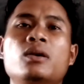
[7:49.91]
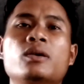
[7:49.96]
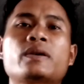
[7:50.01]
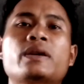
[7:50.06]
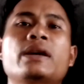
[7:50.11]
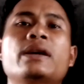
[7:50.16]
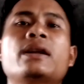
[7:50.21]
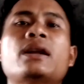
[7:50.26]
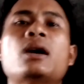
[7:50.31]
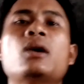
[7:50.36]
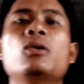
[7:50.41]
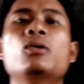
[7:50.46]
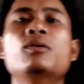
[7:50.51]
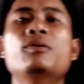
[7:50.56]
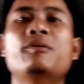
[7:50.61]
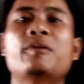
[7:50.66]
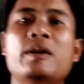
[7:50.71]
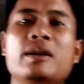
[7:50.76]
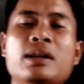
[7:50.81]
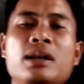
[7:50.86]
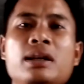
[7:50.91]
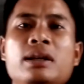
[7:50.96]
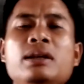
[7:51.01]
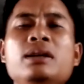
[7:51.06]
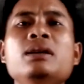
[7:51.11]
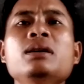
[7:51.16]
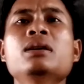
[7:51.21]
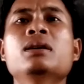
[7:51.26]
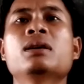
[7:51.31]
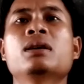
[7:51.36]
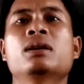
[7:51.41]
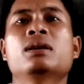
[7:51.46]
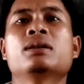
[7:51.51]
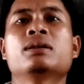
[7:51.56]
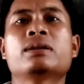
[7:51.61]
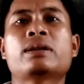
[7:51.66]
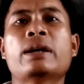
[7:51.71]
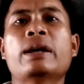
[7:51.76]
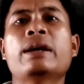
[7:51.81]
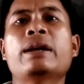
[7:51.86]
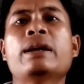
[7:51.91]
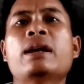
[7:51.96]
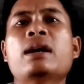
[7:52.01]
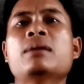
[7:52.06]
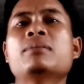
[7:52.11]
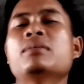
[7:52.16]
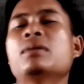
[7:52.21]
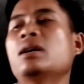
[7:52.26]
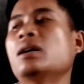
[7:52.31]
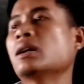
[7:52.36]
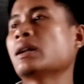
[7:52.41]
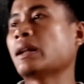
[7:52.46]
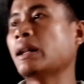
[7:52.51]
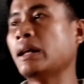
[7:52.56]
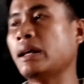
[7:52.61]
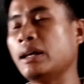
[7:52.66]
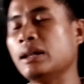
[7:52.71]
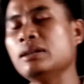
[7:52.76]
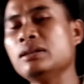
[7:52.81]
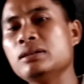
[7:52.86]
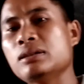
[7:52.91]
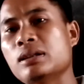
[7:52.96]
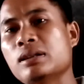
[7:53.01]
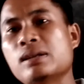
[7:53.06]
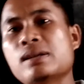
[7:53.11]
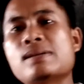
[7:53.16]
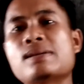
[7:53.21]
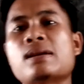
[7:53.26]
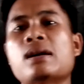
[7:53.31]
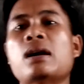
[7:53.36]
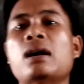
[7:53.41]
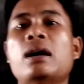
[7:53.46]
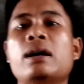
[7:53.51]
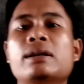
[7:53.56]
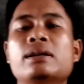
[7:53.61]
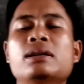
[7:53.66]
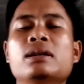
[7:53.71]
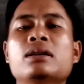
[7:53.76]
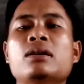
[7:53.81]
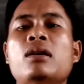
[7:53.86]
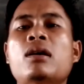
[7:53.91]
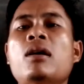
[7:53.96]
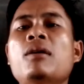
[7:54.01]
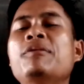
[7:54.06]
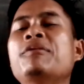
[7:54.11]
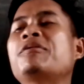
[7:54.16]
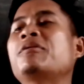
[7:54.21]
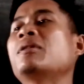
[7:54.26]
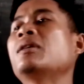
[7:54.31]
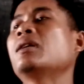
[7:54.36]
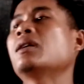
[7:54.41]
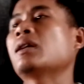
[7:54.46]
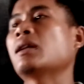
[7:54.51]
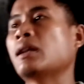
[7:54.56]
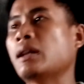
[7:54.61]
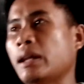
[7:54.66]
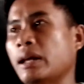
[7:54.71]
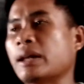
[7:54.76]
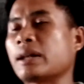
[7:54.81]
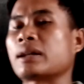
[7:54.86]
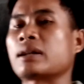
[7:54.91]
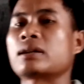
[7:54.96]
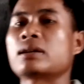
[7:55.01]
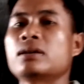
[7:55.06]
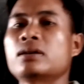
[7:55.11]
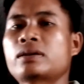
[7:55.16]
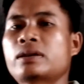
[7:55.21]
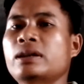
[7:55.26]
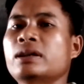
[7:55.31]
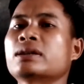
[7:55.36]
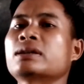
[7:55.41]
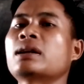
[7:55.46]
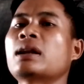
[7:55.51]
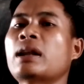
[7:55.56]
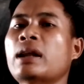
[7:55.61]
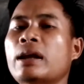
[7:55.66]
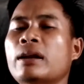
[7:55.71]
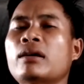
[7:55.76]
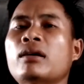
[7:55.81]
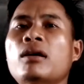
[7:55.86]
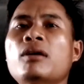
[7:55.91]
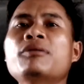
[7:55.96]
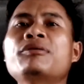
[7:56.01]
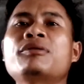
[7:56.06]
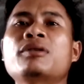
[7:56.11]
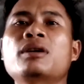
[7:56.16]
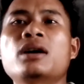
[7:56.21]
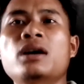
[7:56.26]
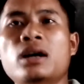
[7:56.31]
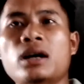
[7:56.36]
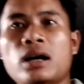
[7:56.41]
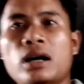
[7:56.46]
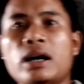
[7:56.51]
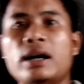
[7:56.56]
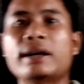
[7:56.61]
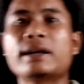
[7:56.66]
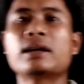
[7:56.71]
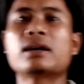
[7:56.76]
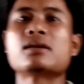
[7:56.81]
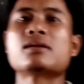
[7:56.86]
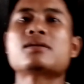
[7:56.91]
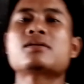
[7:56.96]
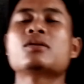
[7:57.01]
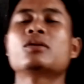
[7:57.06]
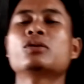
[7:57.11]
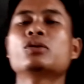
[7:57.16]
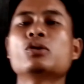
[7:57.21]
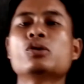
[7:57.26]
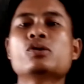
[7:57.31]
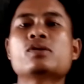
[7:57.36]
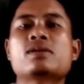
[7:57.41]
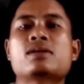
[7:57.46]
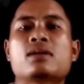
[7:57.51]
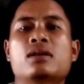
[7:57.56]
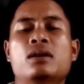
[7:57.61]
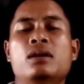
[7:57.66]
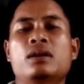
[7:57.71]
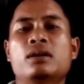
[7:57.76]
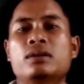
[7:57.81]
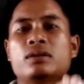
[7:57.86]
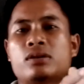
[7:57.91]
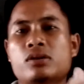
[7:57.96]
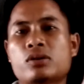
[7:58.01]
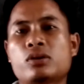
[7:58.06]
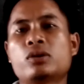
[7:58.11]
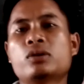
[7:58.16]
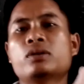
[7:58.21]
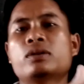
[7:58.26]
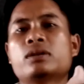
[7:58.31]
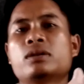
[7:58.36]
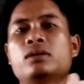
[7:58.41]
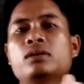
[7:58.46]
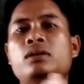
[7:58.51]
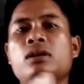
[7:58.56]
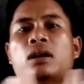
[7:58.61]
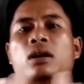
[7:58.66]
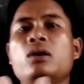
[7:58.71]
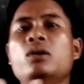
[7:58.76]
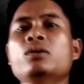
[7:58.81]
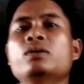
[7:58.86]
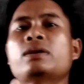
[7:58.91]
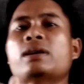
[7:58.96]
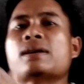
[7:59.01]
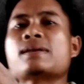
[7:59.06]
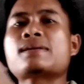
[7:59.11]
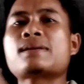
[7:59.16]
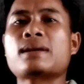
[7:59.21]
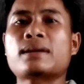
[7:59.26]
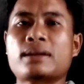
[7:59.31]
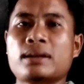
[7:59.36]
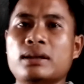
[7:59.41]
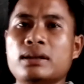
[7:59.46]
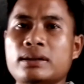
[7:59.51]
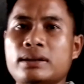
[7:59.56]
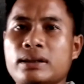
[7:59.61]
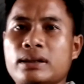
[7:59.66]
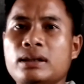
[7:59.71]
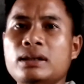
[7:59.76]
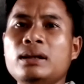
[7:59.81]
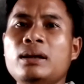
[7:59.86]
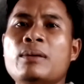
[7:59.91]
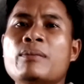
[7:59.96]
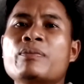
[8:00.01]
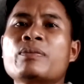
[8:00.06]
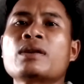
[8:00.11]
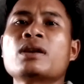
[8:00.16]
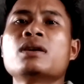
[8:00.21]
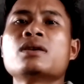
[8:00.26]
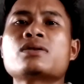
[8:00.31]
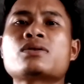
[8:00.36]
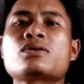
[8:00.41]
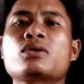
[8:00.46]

Okay, now finally they name a land, that is Aryan of land. Okay, land of Aryan. So now they settled there.